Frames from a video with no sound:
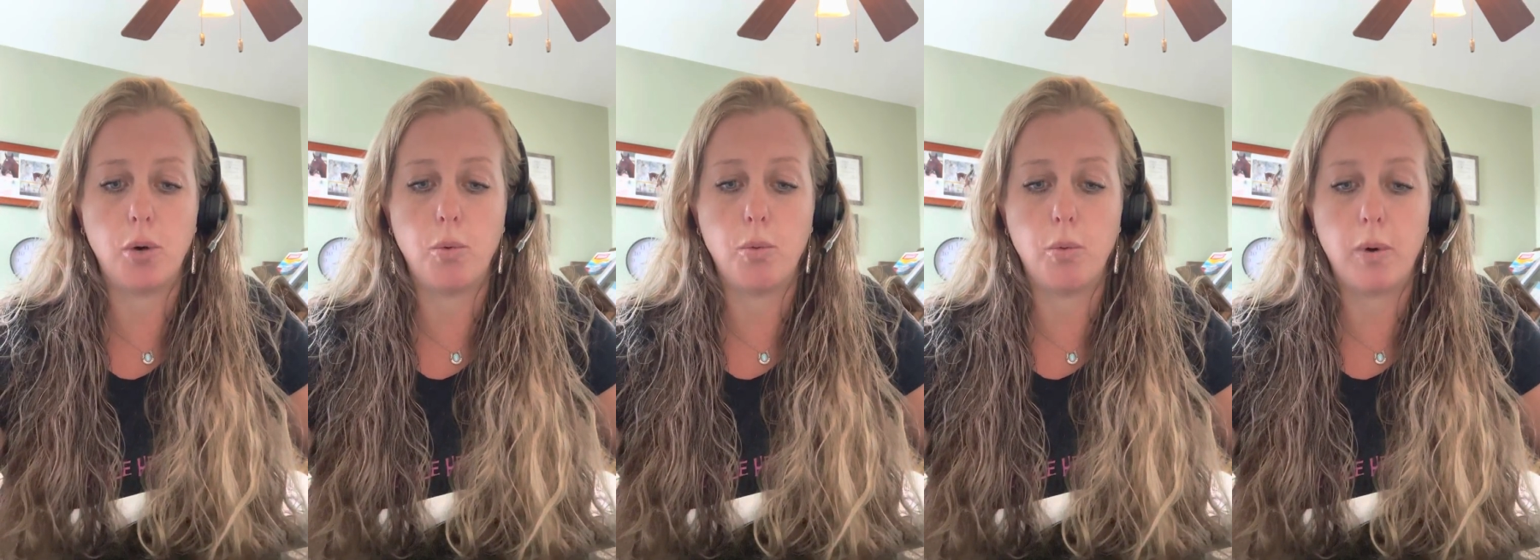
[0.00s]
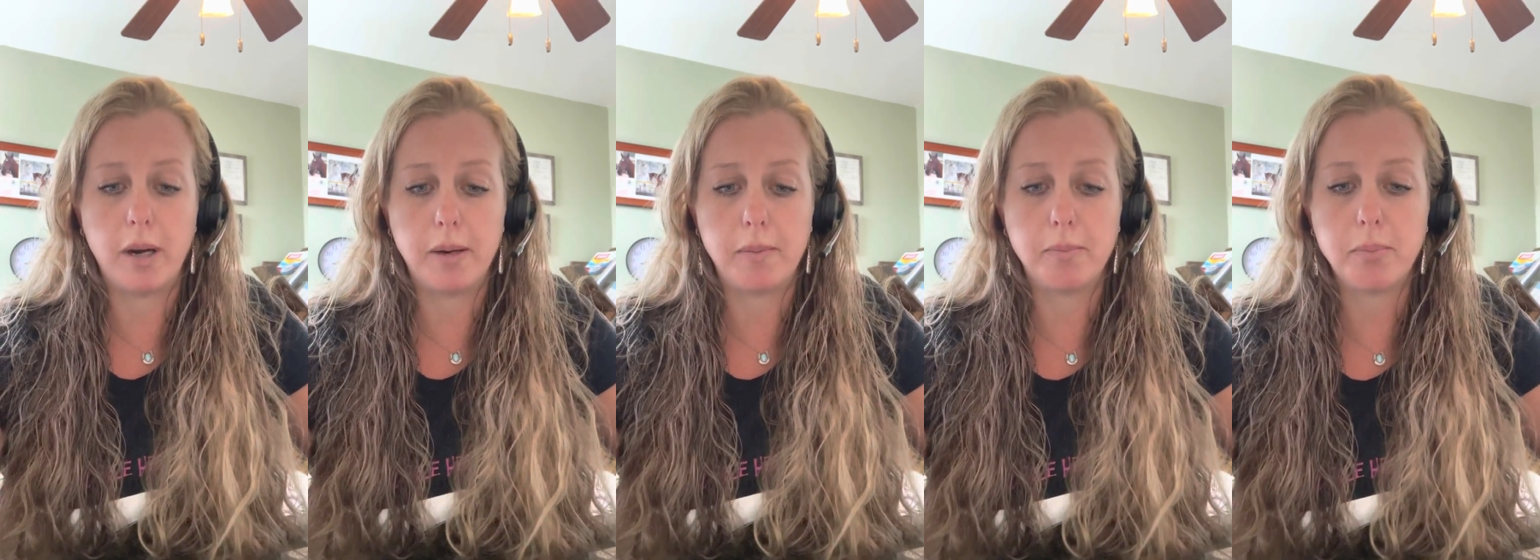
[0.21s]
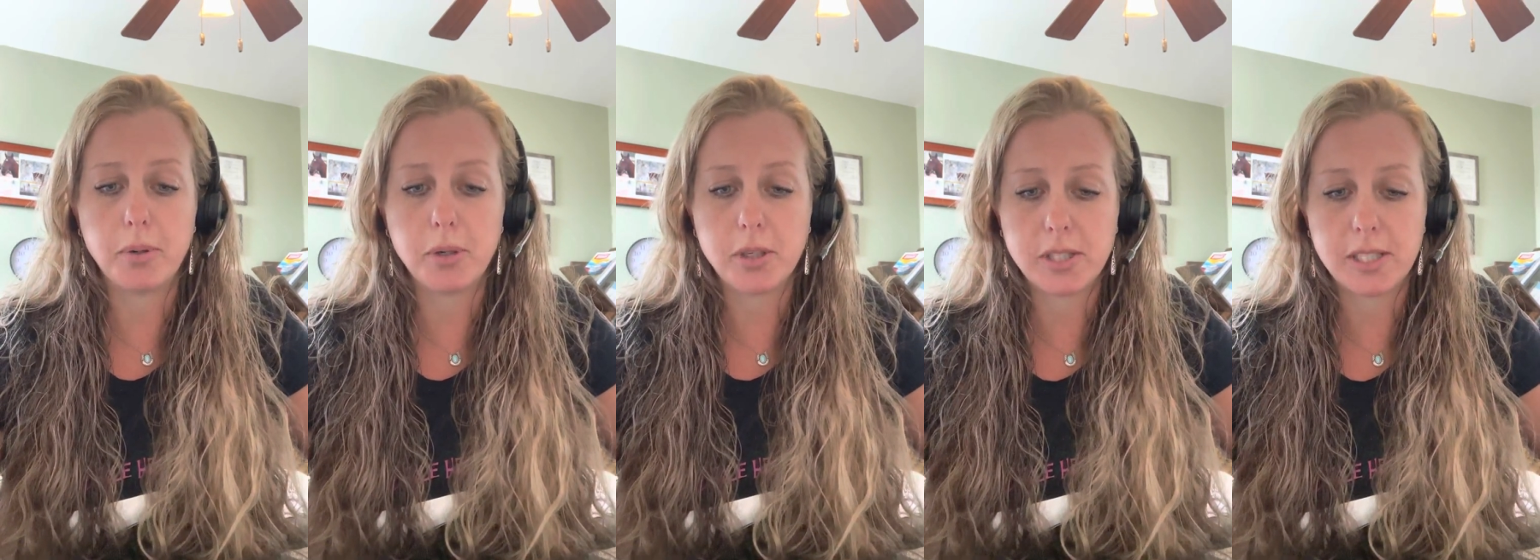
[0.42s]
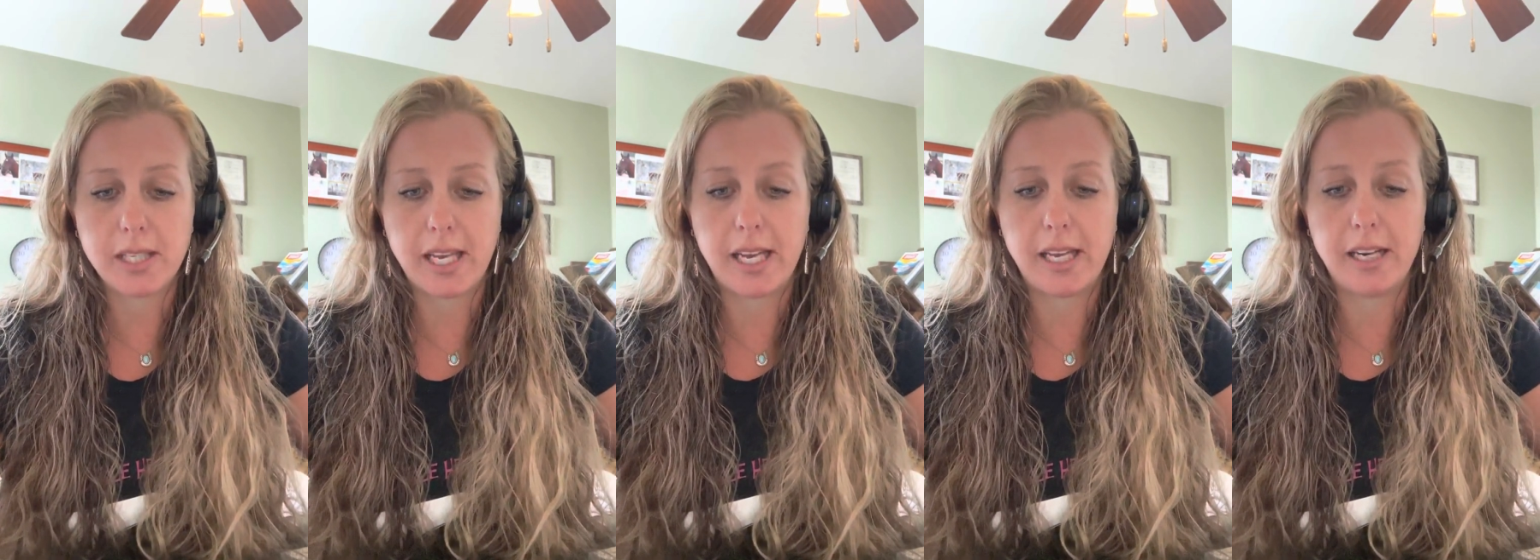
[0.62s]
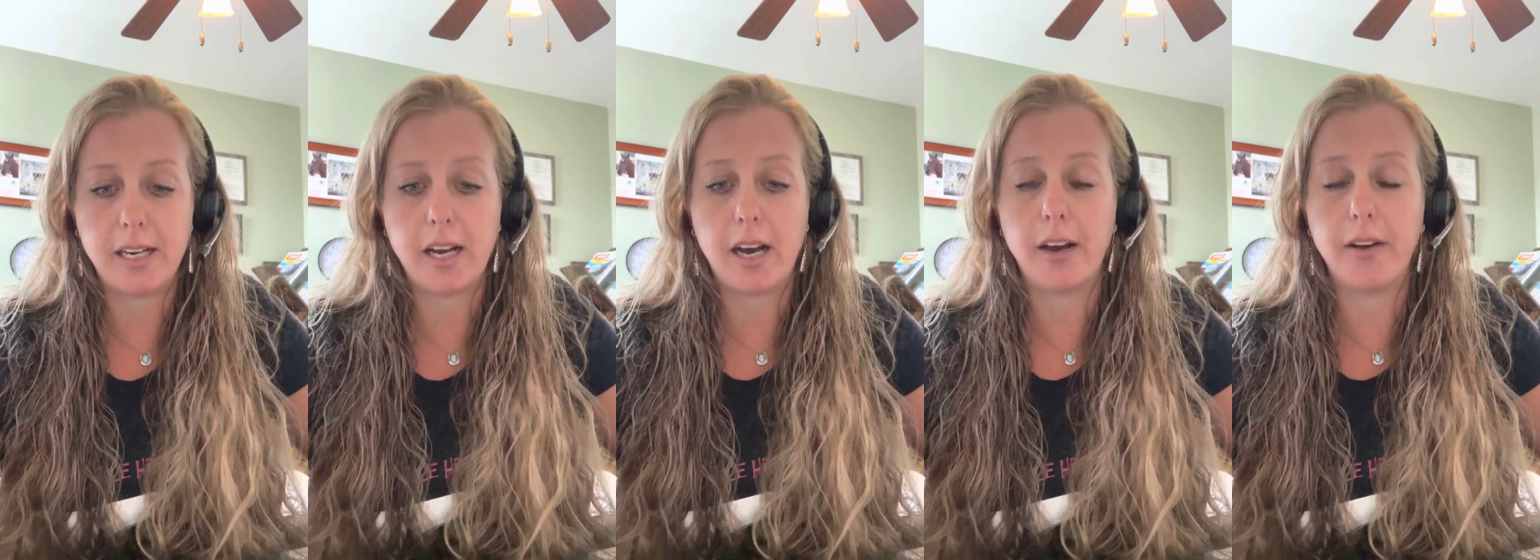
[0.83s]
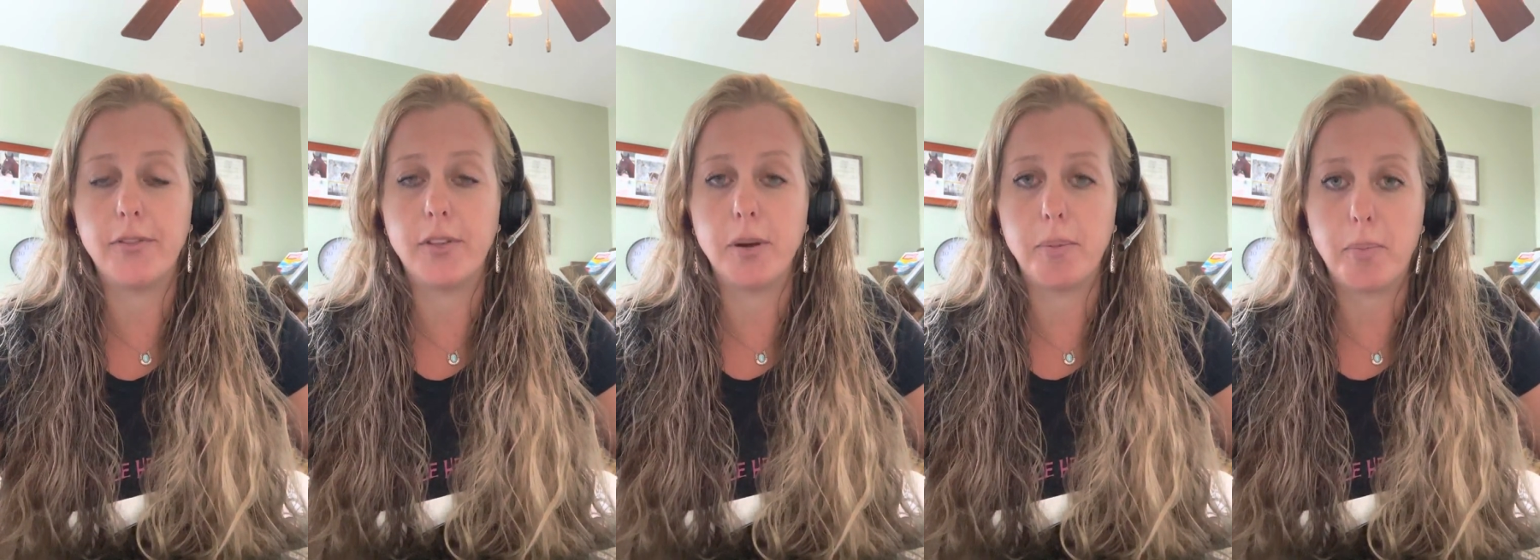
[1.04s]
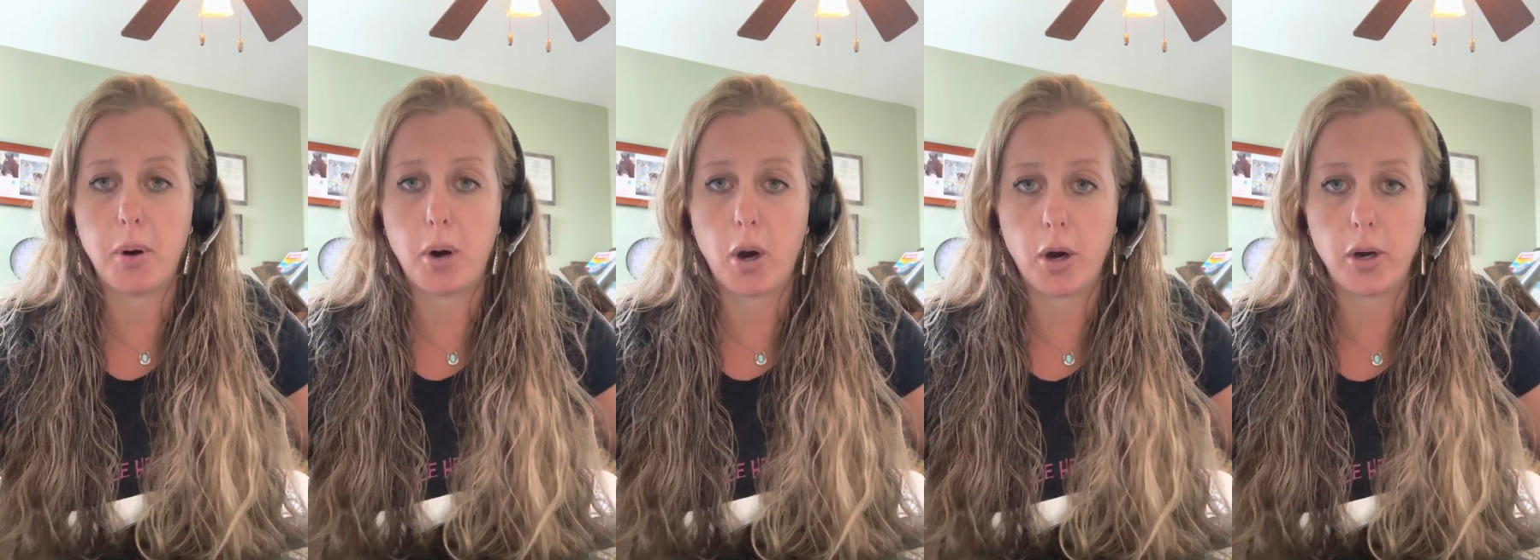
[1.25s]
1% of the
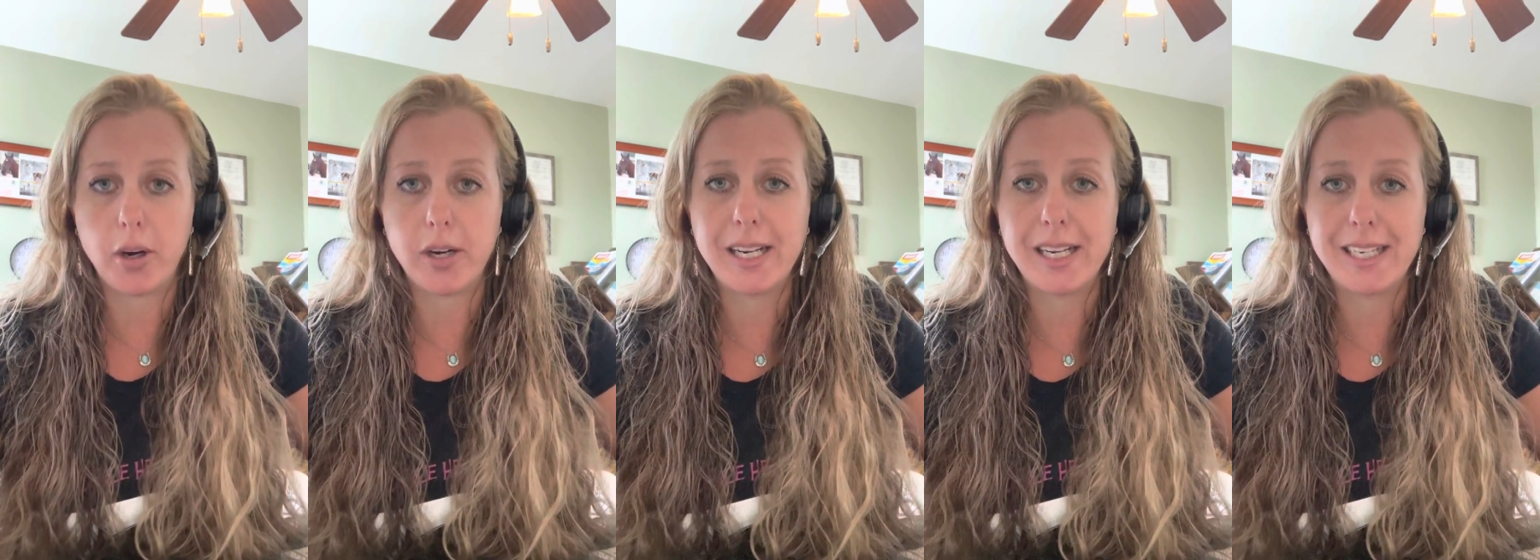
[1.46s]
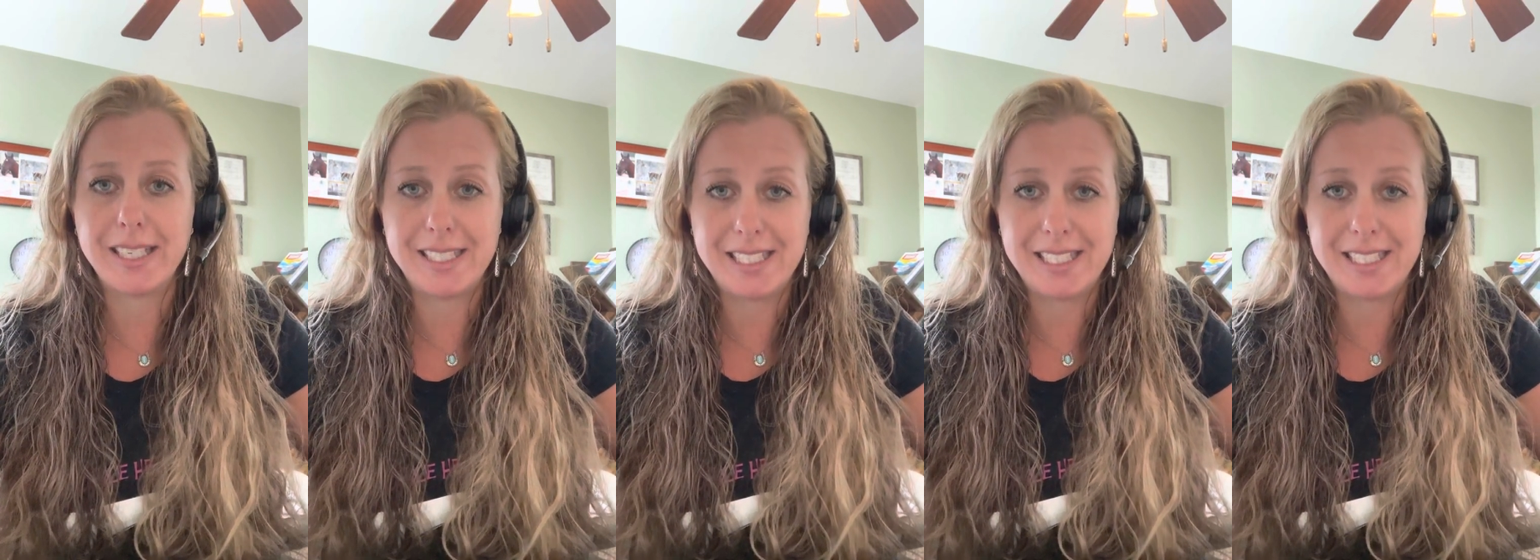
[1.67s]
Part